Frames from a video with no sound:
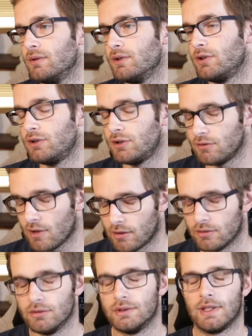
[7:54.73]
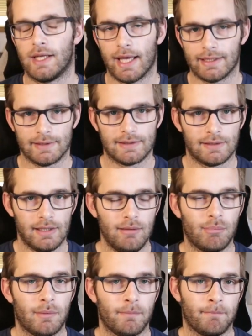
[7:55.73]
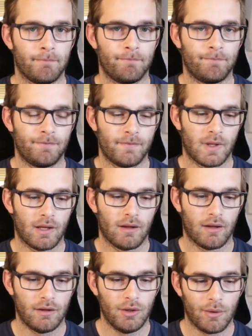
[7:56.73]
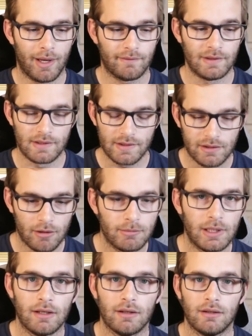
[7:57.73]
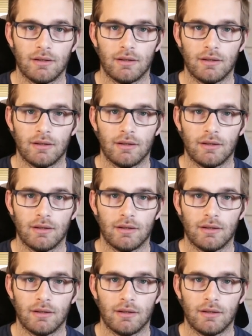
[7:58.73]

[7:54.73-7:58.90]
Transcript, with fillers: struggle to get to sleep, who have insomnia,